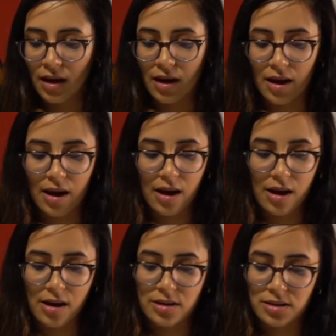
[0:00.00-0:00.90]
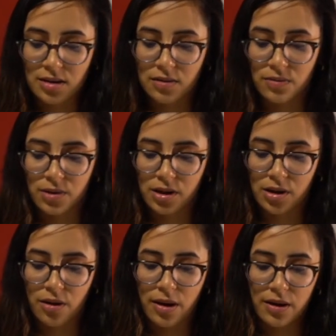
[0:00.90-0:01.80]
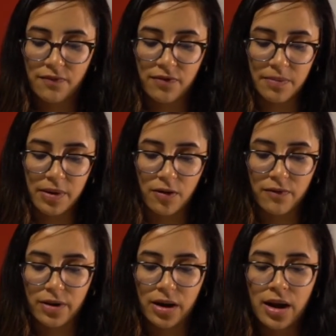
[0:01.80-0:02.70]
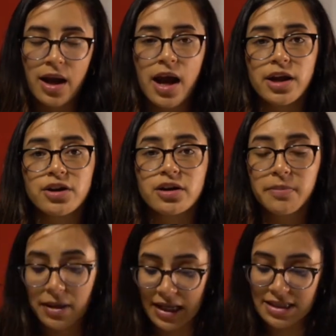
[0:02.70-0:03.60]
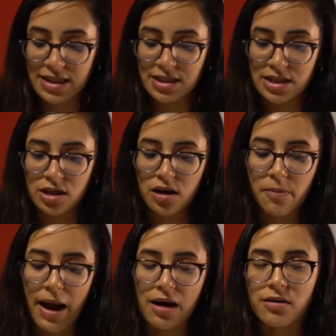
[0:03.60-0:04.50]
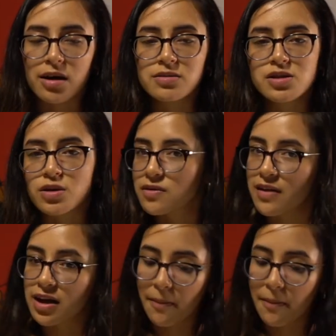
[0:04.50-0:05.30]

And we're gonna go ahead and flip it over. And you're gonna place this into your background, sort of like a